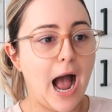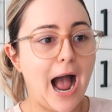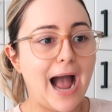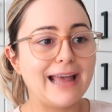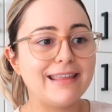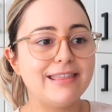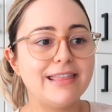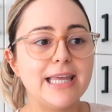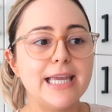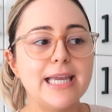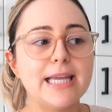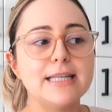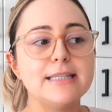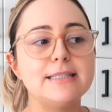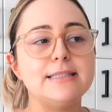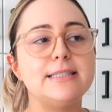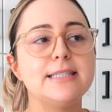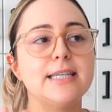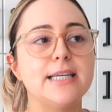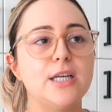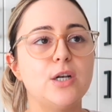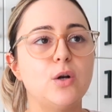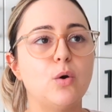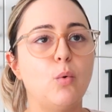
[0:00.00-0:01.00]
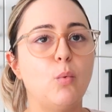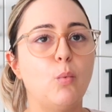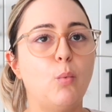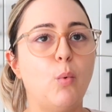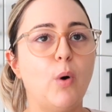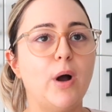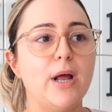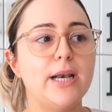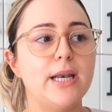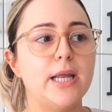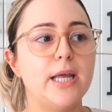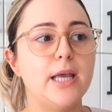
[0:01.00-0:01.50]
I think it did
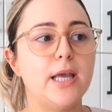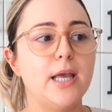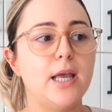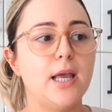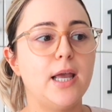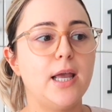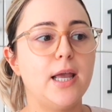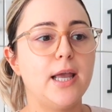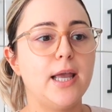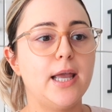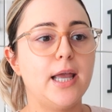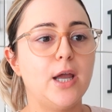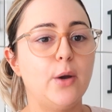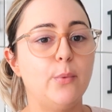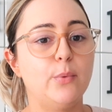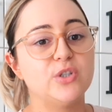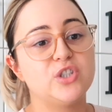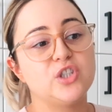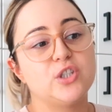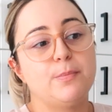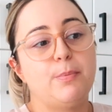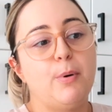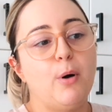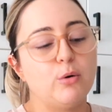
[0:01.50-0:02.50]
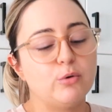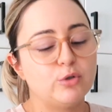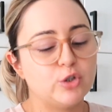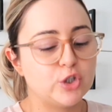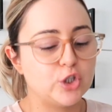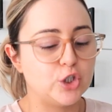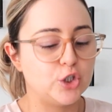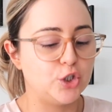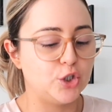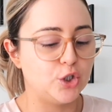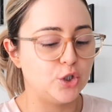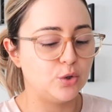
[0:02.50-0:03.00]
what it was
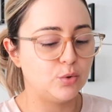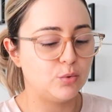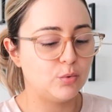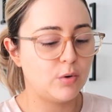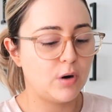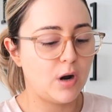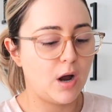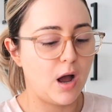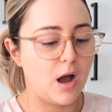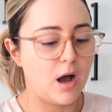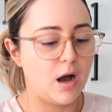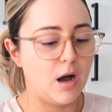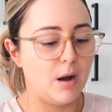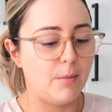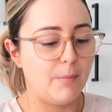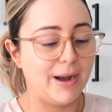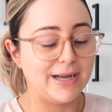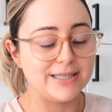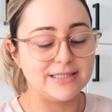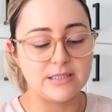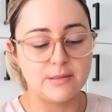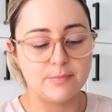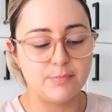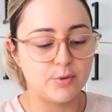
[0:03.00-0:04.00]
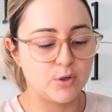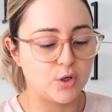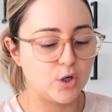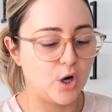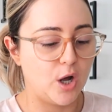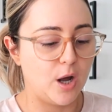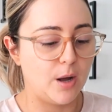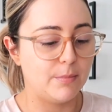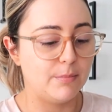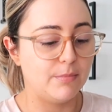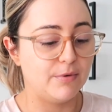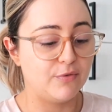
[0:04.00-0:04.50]
supposed to do. Um, I did put it
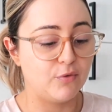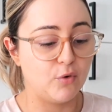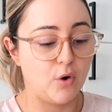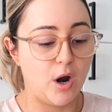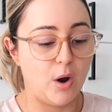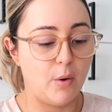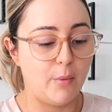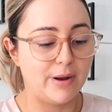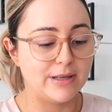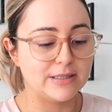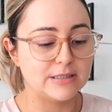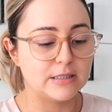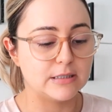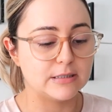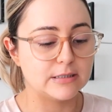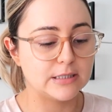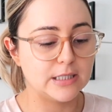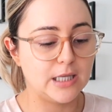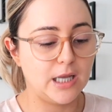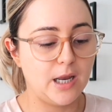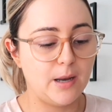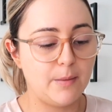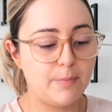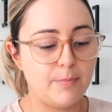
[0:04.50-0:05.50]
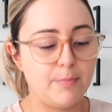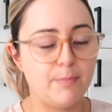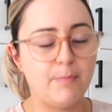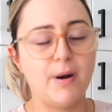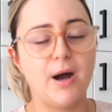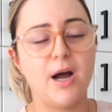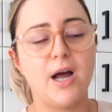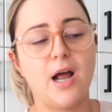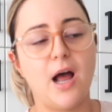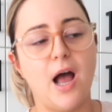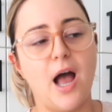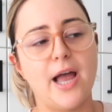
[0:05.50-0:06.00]
on before I went to sleep,
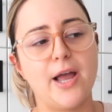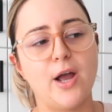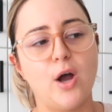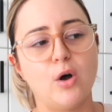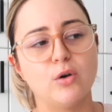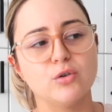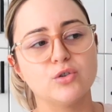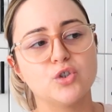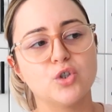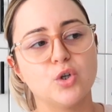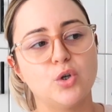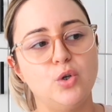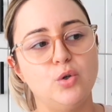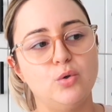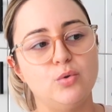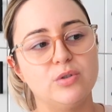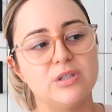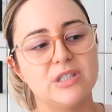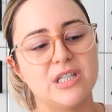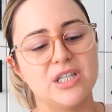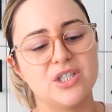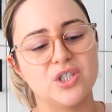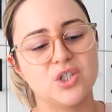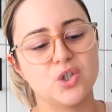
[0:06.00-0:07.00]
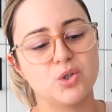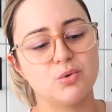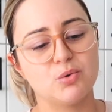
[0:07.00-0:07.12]
but I also used this